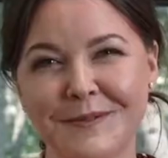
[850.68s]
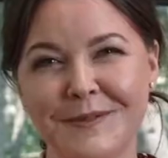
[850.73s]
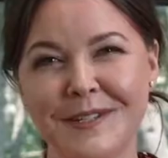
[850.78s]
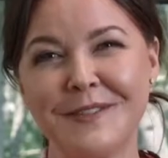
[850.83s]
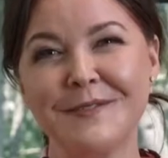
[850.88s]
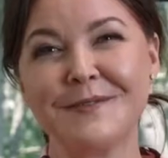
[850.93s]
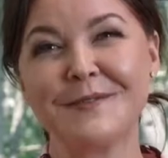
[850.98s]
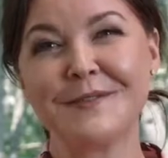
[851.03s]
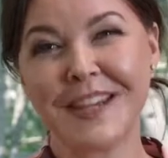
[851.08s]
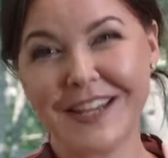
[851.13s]

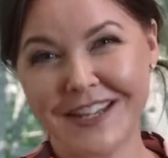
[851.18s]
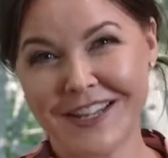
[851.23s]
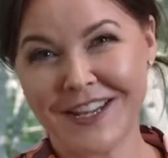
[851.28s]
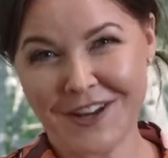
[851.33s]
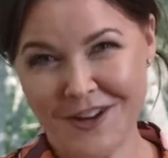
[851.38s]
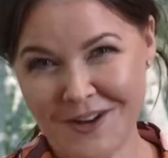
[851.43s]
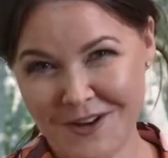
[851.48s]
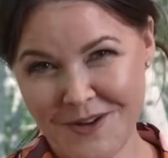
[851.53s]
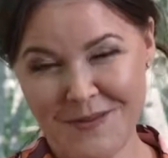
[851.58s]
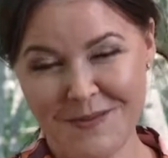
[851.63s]
We really
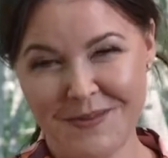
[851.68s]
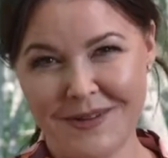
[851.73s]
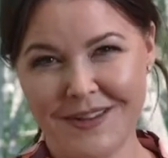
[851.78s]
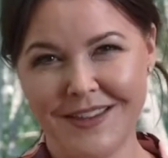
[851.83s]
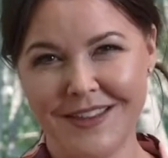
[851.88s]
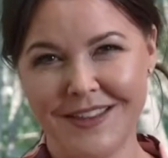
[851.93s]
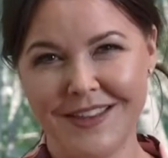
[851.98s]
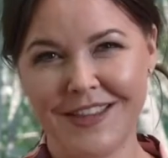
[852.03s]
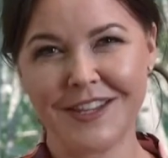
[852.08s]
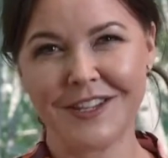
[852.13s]
hope
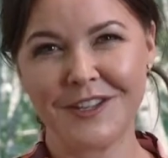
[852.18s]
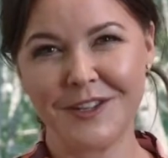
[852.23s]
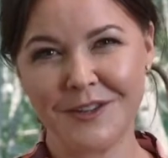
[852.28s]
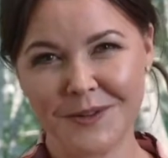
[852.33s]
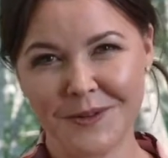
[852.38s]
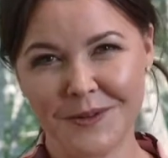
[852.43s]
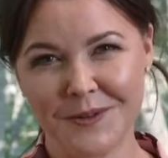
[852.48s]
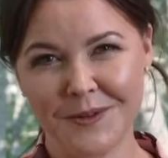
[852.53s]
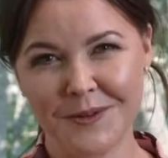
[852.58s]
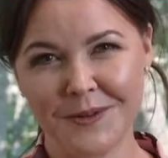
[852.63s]
that
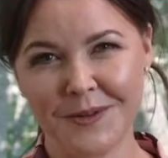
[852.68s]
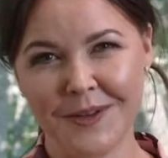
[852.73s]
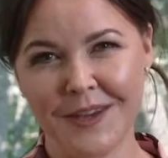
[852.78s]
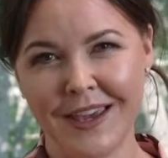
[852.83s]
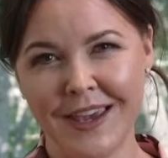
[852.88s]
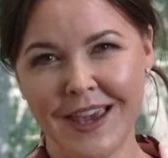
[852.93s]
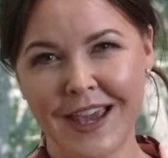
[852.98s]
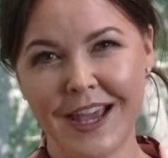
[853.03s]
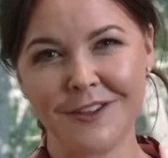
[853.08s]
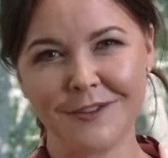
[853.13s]
you
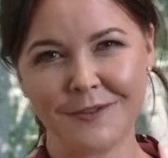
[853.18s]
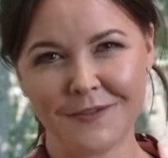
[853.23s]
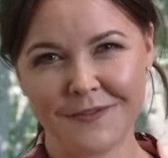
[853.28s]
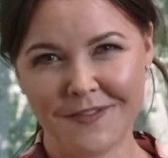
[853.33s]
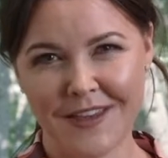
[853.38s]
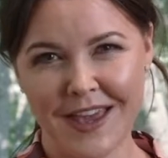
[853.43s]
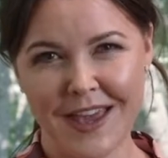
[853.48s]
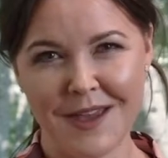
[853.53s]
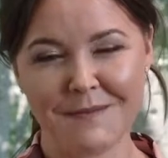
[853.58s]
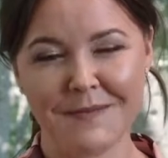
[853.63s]
and your
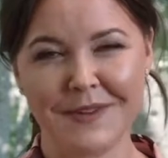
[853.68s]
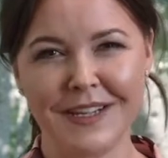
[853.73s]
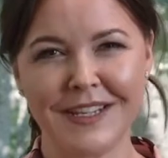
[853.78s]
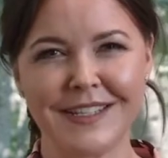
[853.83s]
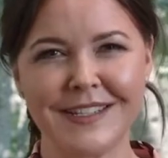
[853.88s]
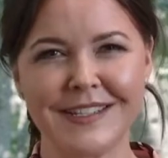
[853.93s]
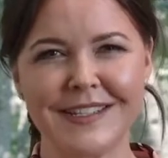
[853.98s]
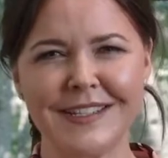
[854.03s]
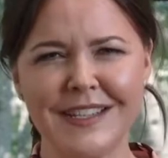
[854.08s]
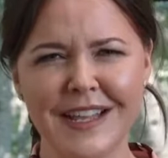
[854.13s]

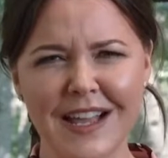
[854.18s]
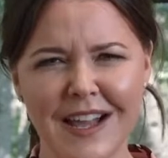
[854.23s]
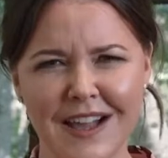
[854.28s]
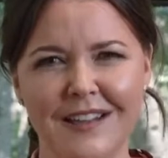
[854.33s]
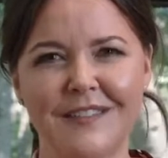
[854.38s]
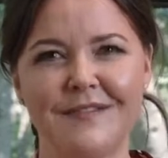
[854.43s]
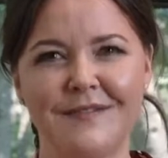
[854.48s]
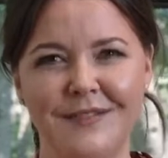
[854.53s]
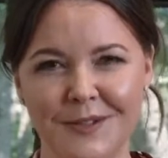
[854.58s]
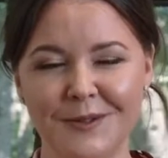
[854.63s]
families
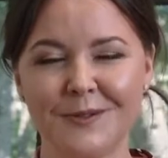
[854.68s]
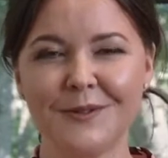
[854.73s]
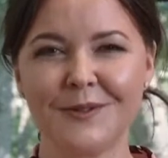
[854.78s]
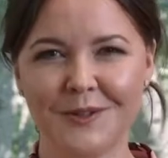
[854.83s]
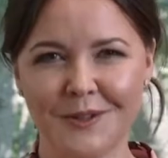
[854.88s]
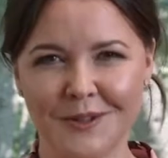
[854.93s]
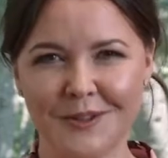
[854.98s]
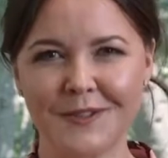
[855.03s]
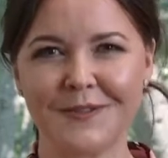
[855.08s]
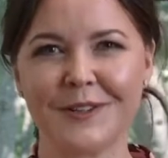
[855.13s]
love your
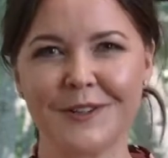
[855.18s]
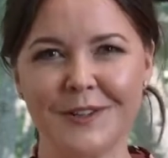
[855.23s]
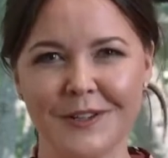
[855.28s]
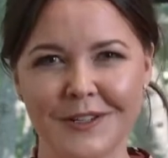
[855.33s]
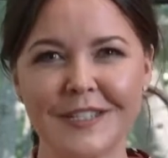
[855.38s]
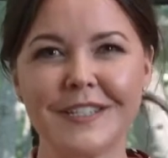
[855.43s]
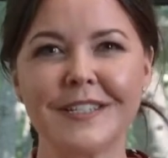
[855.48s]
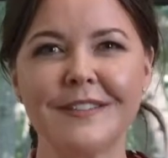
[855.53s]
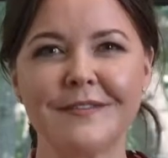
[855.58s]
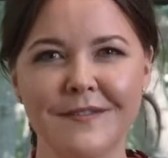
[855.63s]

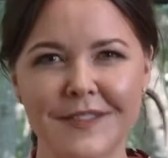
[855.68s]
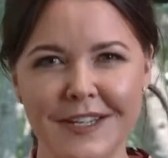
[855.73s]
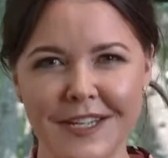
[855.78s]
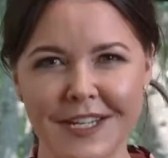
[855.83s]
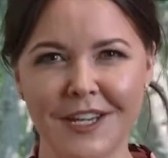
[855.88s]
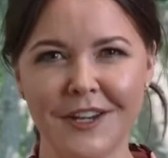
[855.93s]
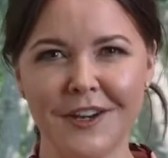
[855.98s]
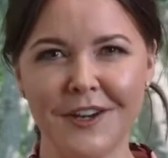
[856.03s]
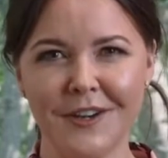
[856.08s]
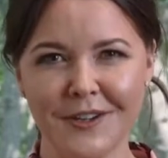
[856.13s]
NotForgotten
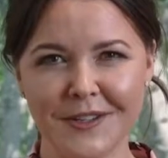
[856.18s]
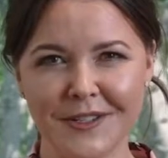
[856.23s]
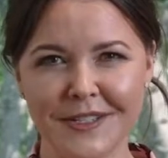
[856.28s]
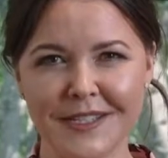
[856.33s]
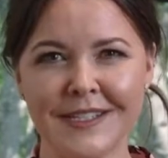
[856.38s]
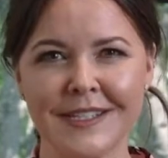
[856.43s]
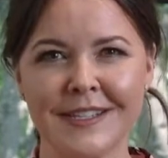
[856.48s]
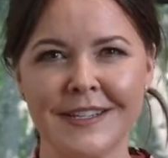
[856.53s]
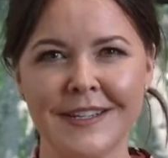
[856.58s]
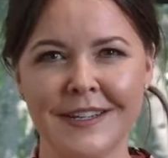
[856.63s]

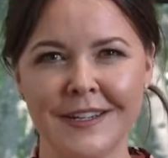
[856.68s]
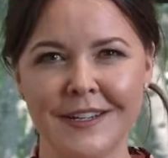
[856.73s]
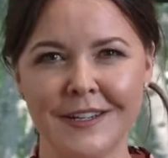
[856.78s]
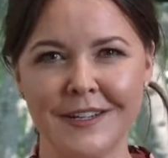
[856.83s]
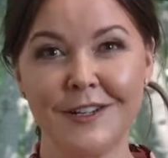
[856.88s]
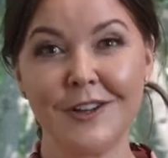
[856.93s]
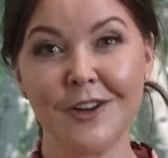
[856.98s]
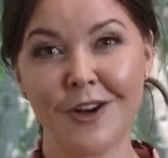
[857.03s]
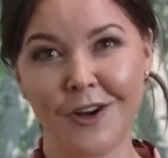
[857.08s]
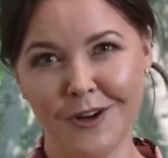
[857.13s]
videos
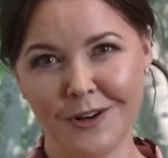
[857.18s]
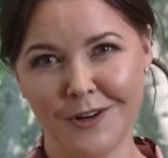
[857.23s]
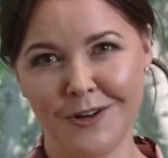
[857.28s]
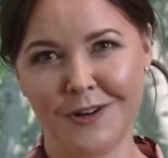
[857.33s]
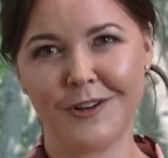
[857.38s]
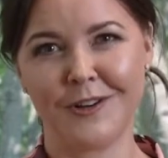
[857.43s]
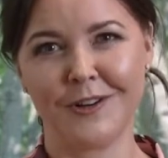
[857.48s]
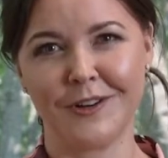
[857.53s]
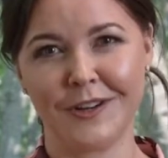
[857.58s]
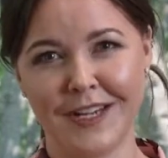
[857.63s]

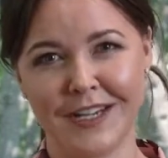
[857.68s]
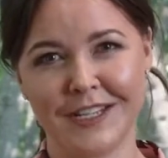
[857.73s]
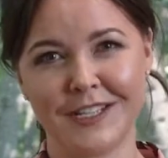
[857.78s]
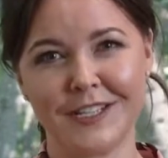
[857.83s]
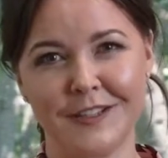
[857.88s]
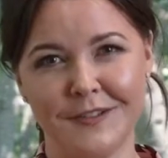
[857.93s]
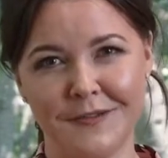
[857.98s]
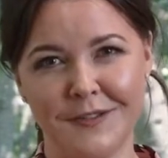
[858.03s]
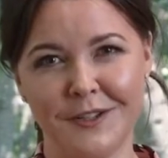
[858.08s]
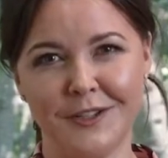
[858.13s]
long
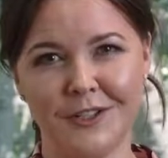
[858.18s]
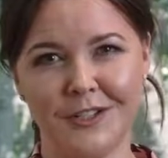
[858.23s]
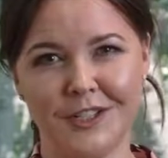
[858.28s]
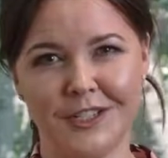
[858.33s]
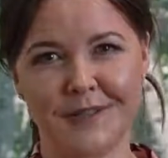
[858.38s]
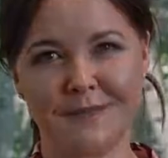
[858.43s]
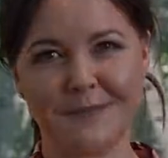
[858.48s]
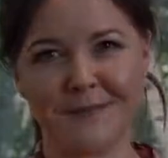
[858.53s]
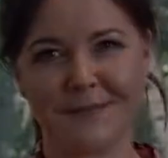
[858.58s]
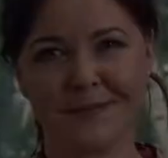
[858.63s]
into the
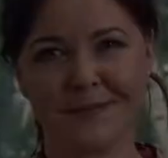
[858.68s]
future.